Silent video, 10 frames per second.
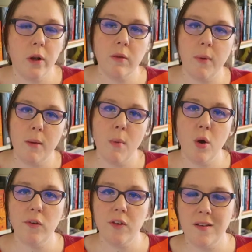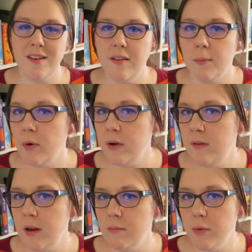what is my most
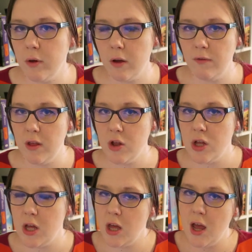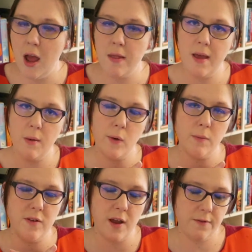disappointing book of this year? And that
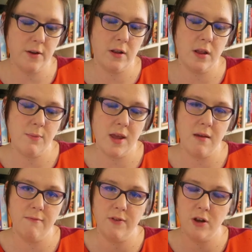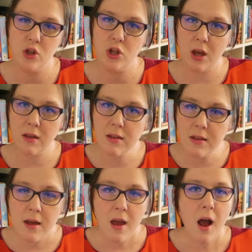would definitely be Infinite
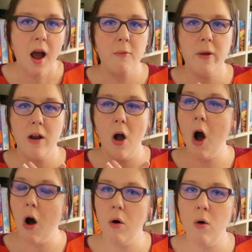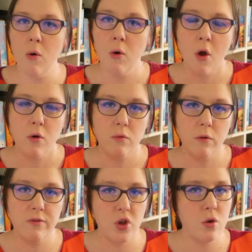Jest. I made a whole
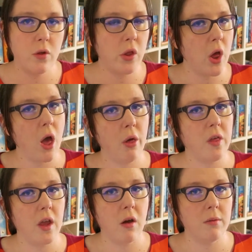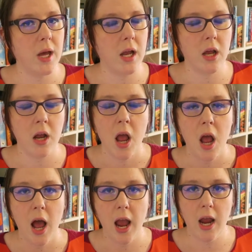review style thing about it.
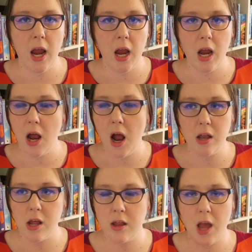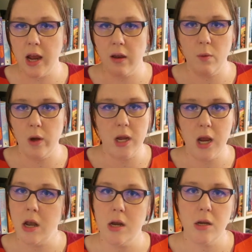I just hated the way it
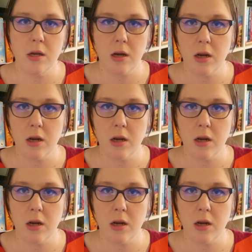ended.